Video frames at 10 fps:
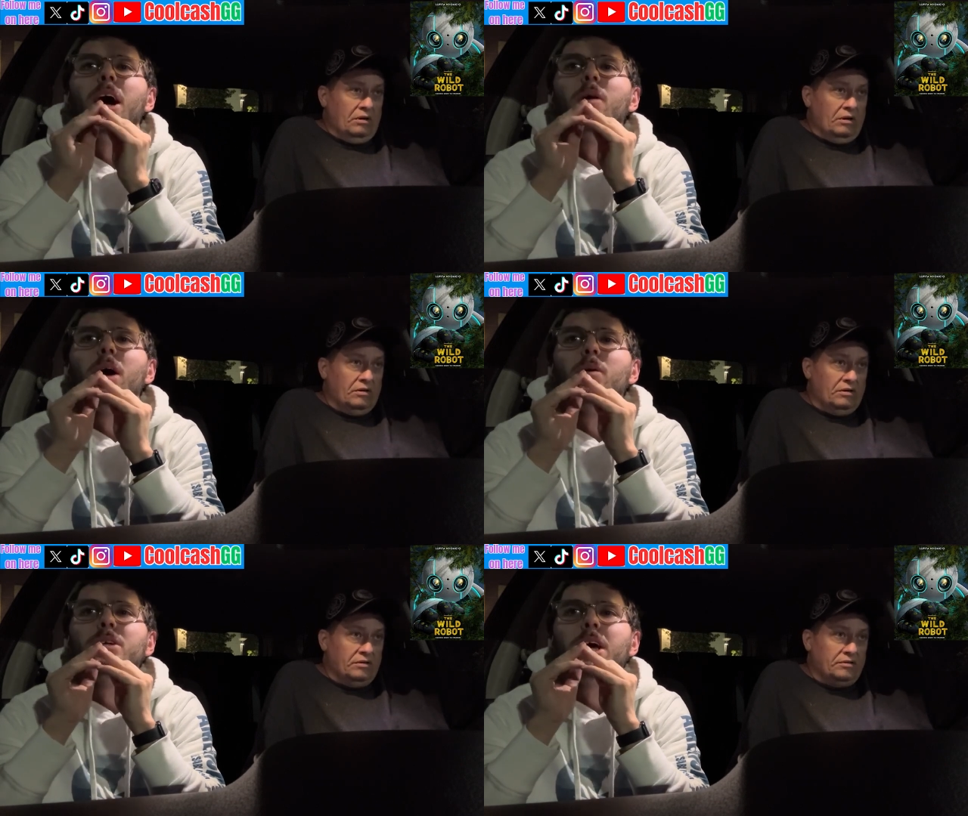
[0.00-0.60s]
Speaker 1: I
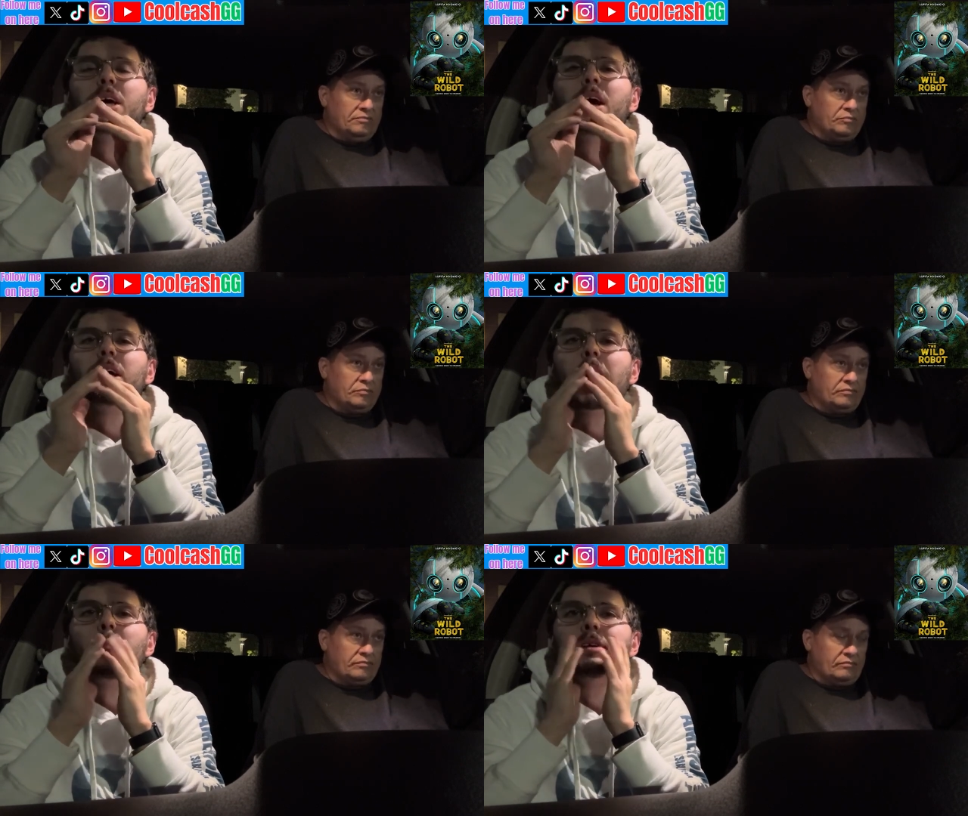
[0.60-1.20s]
would take uh,
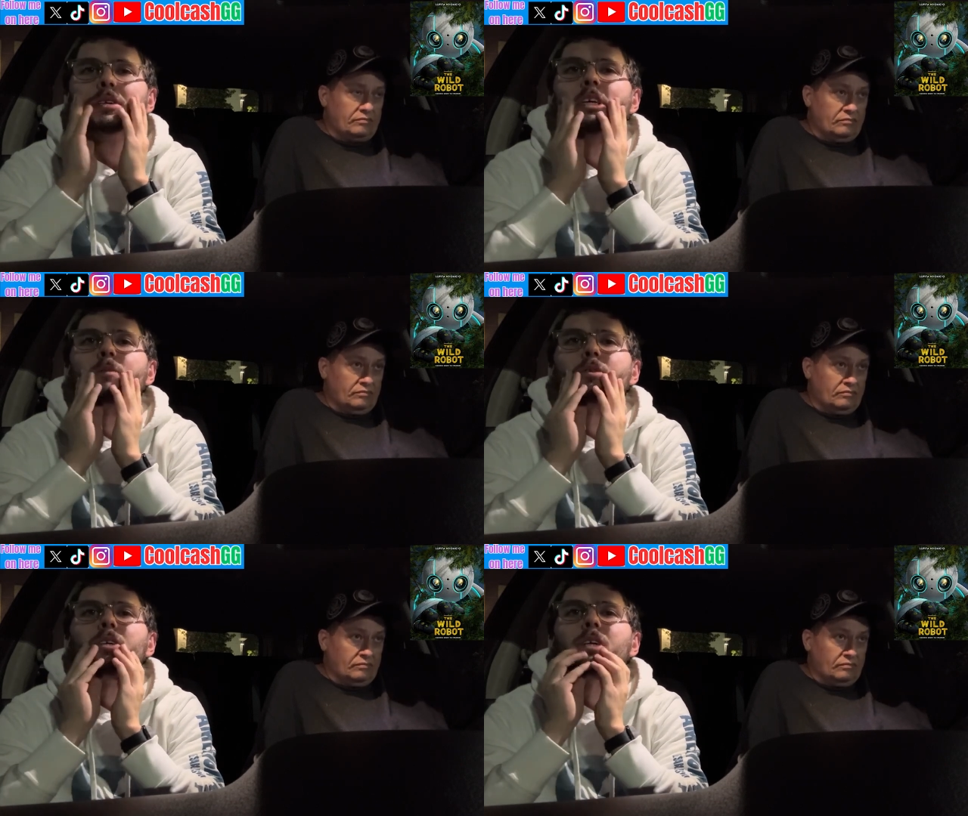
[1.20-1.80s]
Gabby to see
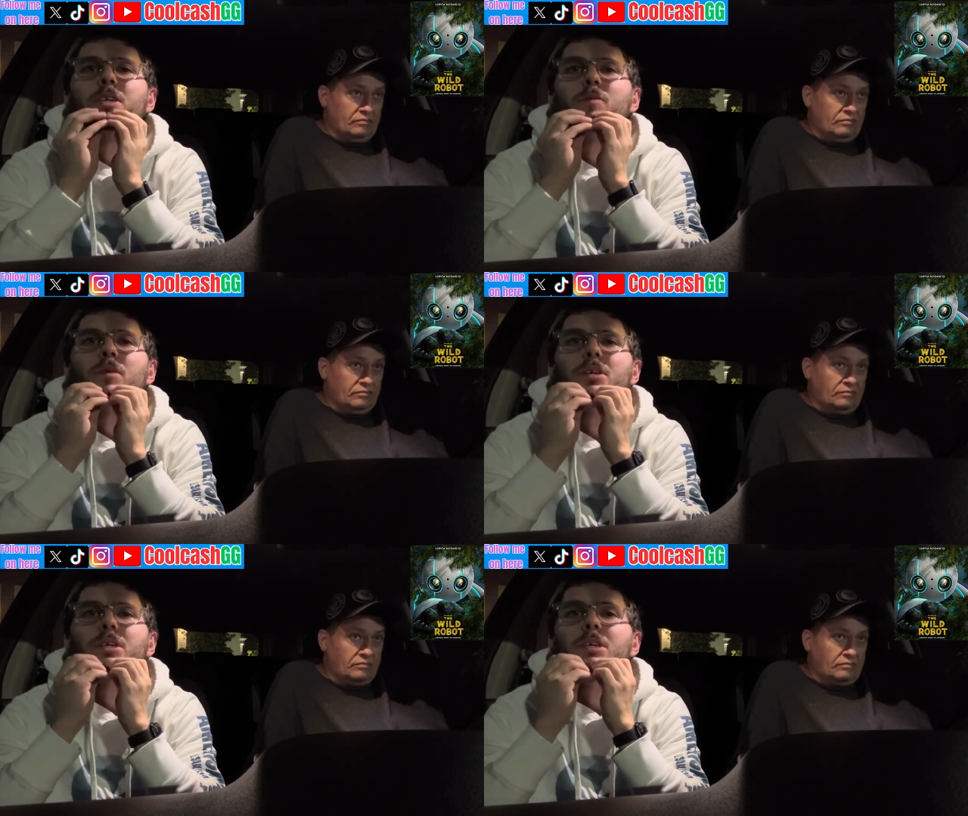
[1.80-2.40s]
it, but she doesn't
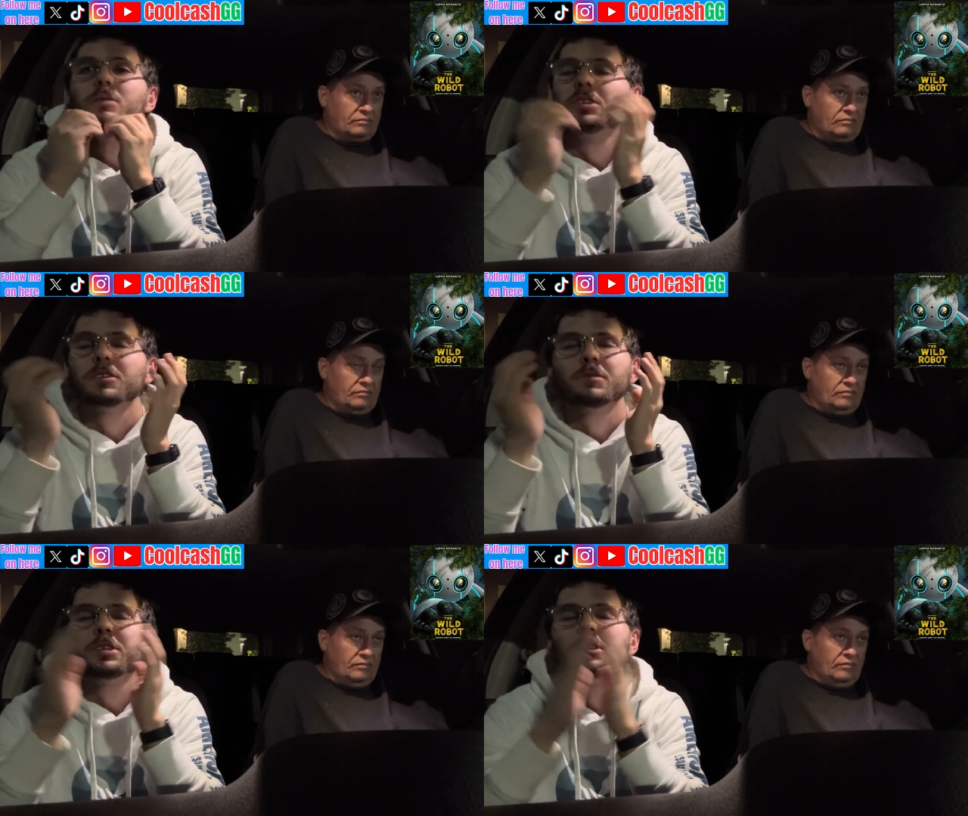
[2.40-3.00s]
want to see it, which
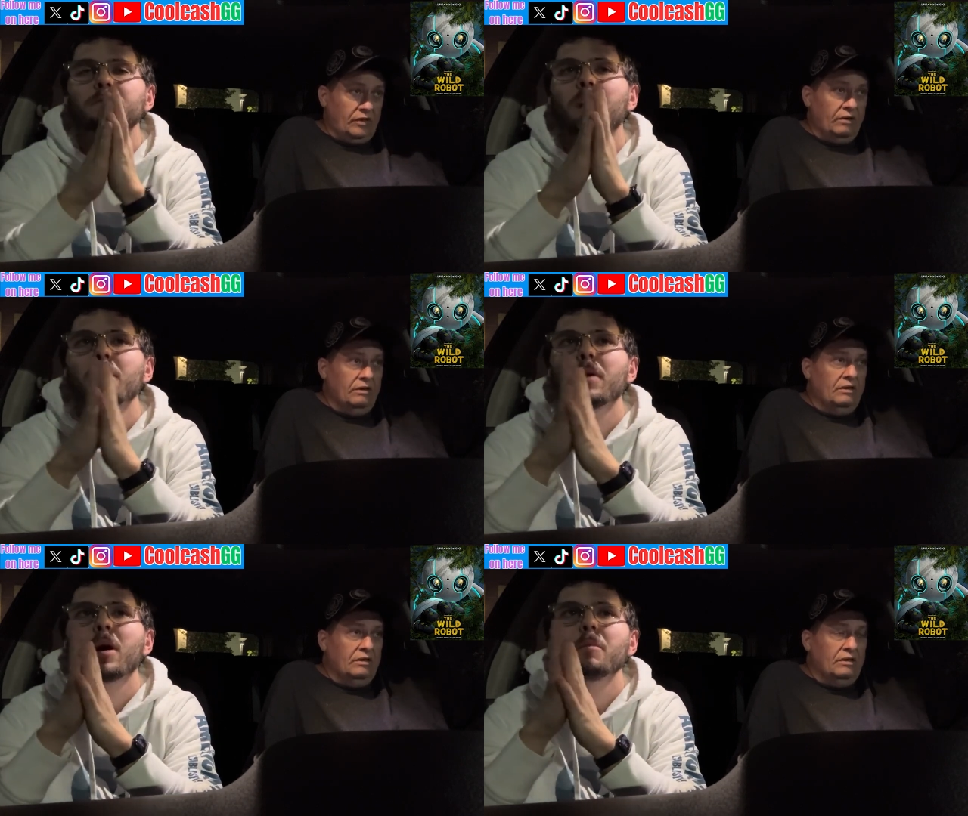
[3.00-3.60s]
is which is
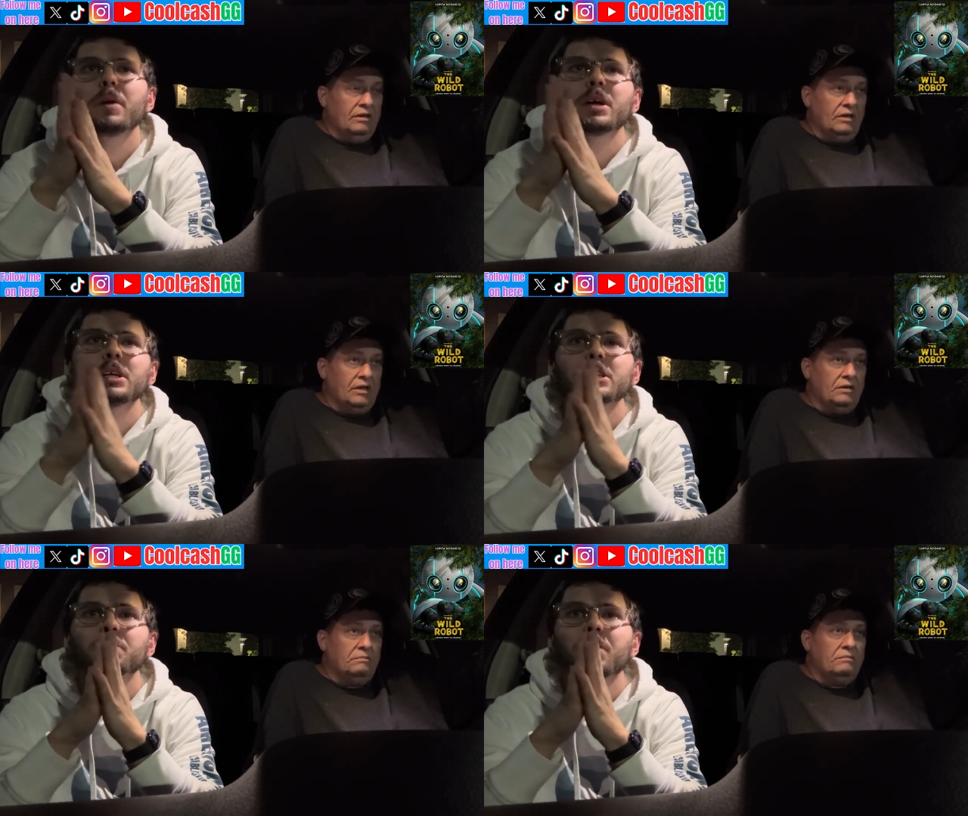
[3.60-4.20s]
fine by all means. Yeah.